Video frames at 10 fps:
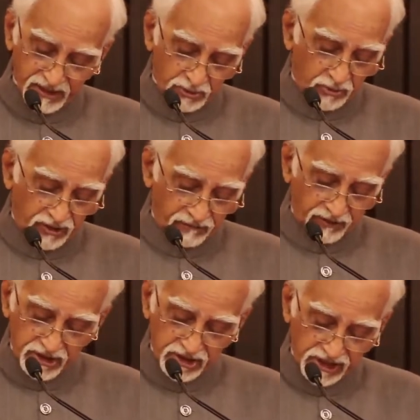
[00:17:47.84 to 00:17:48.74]
to
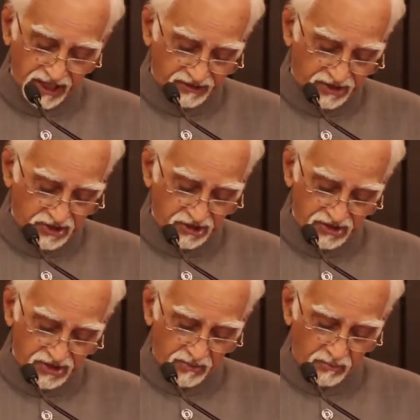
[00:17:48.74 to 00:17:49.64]
differentiate the
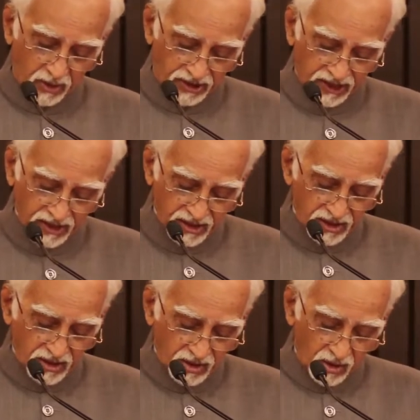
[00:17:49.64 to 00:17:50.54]
citizen body
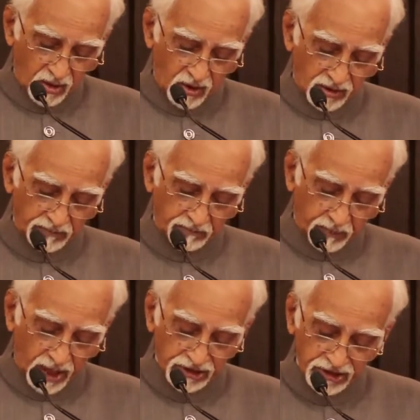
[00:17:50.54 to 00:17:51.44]
on
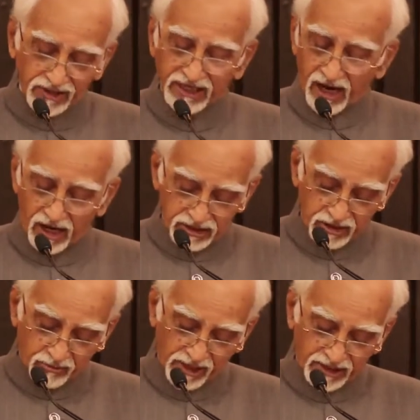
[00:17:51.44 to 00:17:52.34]
partially
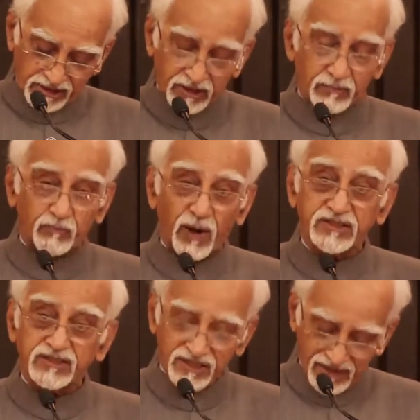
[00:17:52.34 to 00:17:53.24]
articulated
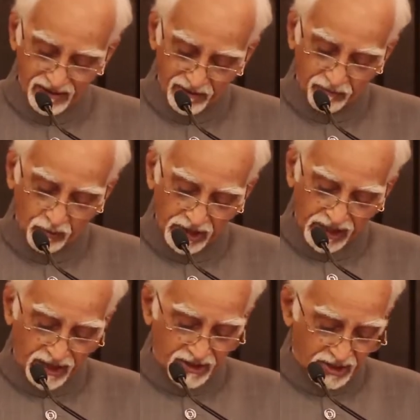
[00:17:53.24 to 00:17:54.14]
but fully
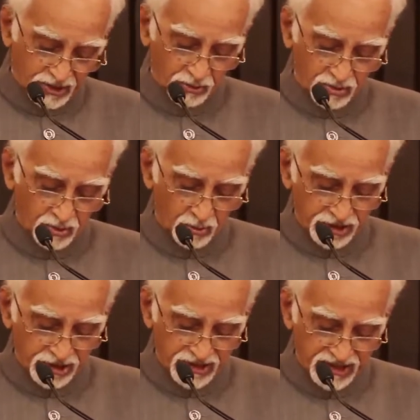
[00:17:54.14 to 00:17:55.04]
understood
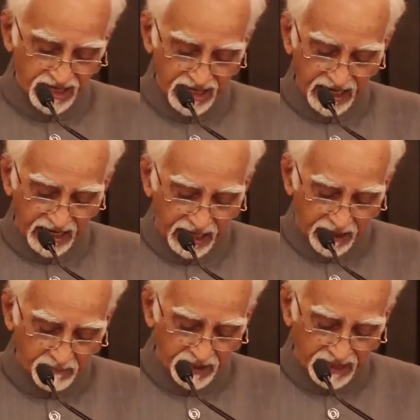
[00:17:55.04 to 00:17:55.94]
notions
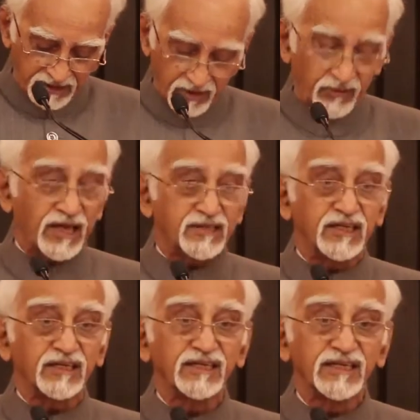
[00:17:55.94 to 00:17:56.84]
aimed at
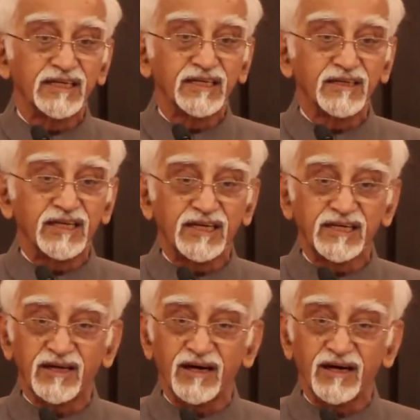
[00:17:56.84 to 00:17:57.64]
creating the